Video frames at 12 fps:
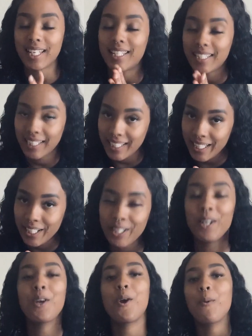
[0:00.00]
and
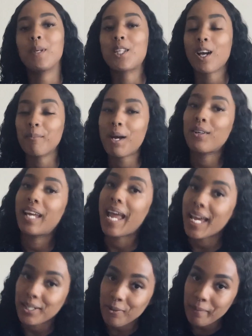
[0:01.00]
here we talk about
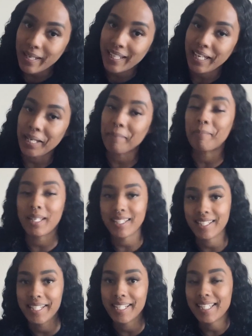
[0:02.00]
candle making,
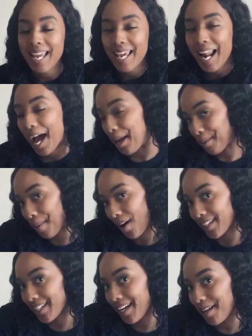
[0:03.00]
business, and how to
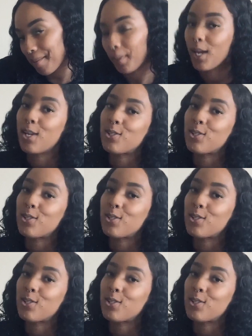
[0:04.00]
boss up.